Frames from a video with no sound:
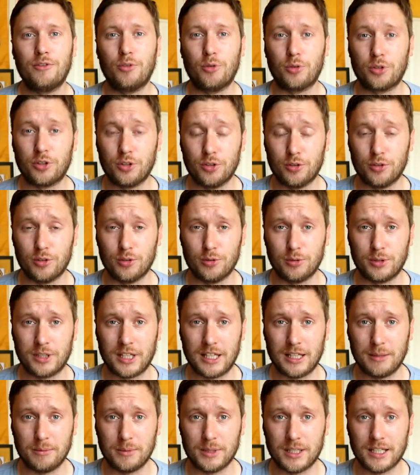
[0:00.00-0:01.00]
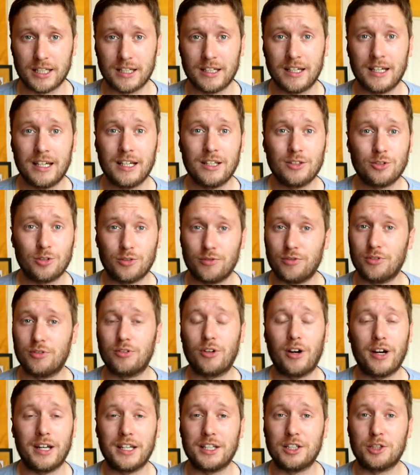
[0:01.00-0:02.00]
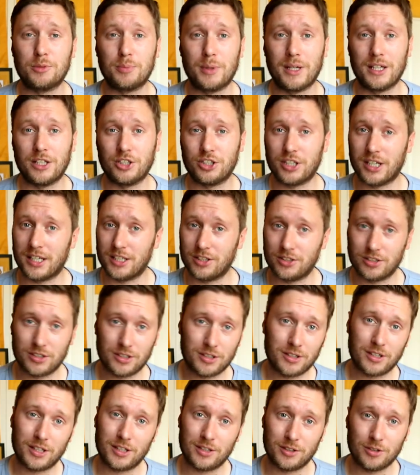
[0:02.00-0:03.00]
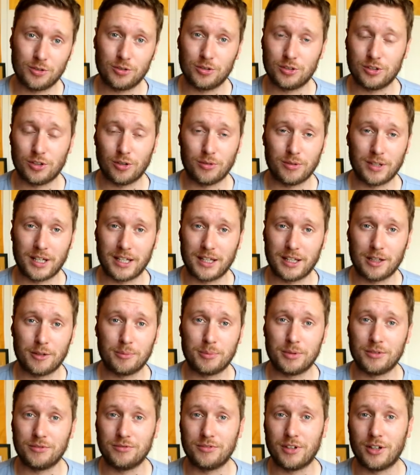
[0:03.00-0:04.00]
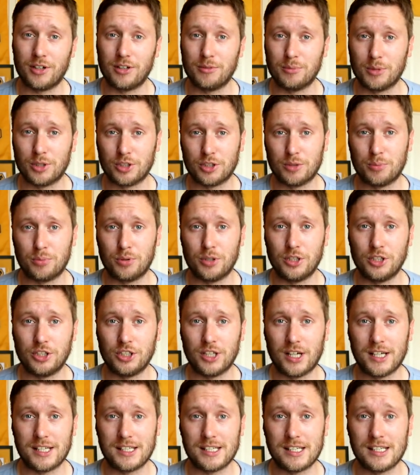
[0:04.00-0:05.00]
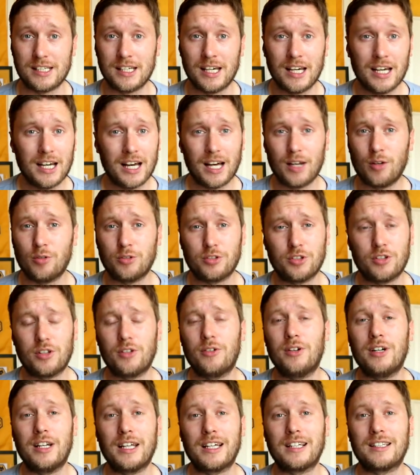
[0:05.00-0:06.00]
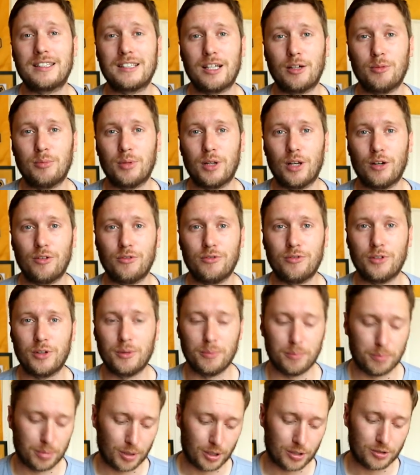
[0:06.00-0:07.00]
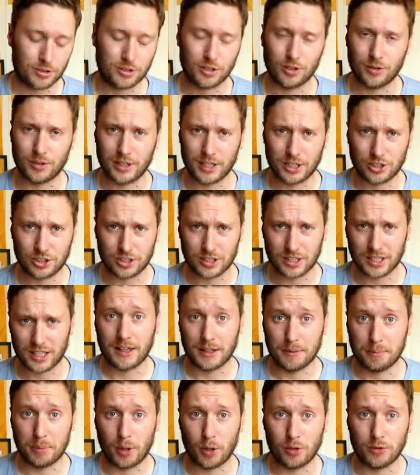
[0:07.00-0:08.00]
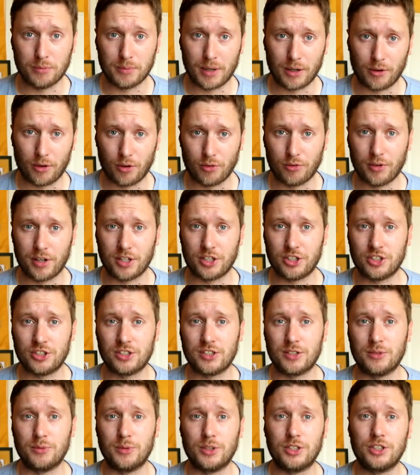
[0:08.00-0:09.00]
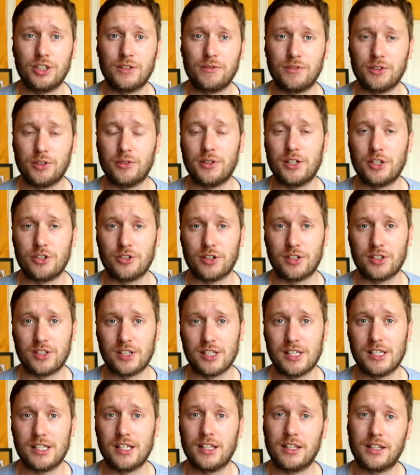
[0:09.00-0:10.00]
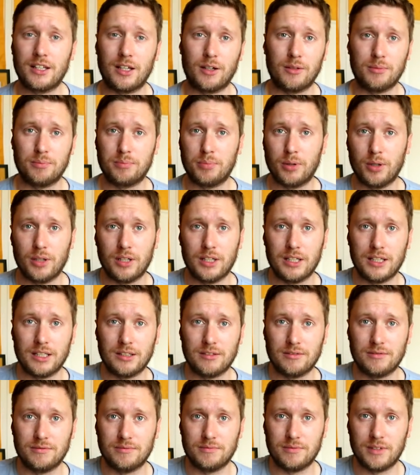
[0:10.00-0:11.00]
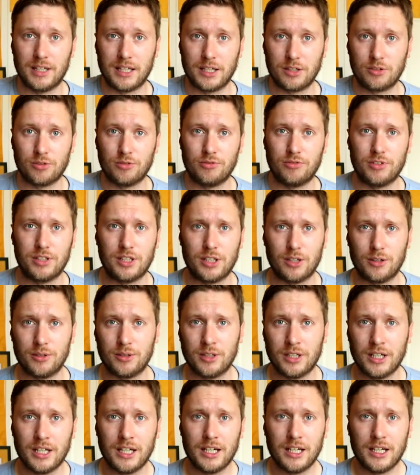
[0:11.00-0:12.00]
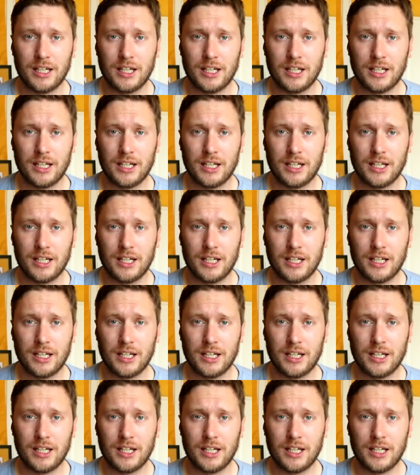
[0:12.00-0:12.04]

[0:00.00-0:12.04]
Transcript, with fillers: for cure leukemia so if you've got any spare change that you could donate that would be very much appreciated and also there are links down below for blood donation and the bone marrow register which if you're interested i'll put a little link to a video